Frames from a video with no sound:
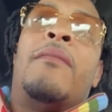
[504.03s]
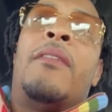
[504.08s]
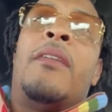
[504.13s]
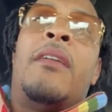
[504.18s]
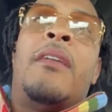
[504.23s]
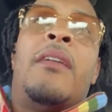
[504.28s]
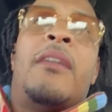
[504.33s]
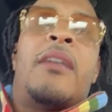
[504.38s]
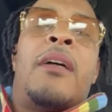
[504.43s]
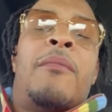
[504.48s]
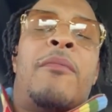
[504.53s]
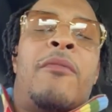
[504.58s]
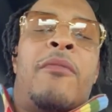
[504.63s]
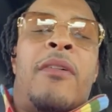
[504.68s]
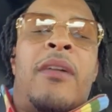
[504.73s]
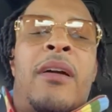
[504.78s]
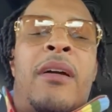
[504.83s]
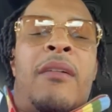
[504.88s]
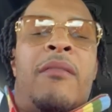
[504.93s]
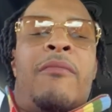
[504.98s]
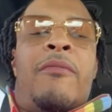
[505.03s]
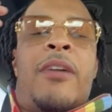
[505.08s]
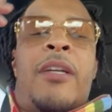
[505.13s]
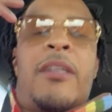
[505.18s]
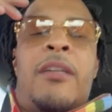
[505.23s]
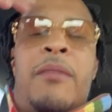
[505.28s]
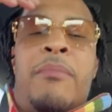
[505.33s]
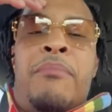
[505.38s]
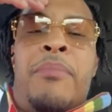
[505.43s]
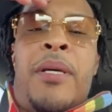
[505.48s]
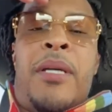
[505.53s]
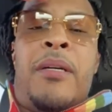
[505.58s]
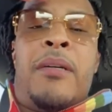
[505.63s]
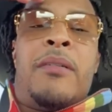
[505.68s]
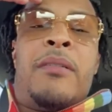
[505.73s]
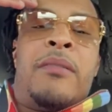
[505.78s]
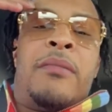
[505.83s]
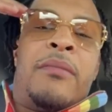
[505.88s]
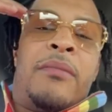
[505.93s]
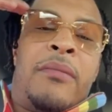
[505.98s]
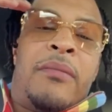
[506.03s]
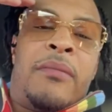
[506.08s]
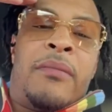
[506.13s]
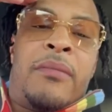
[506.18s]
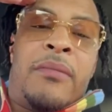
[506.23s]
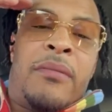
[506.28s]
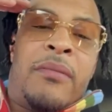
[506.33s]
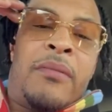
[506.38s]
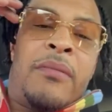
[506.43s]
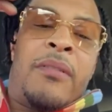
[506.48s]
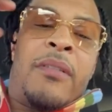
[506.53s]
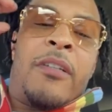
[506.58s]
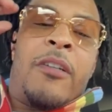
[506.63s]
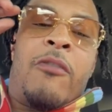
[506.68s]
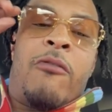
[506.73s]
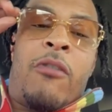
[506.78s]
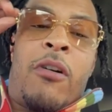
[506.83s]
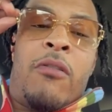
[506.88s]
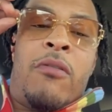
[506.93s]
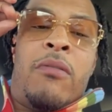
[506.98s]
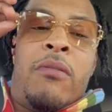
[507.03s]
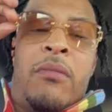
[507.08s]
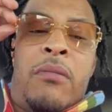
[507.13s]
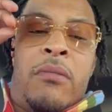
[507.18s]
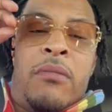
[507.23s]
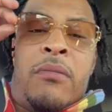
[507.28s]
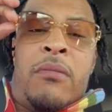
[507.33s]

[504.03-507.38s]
If you ain't come around ready to build and grow,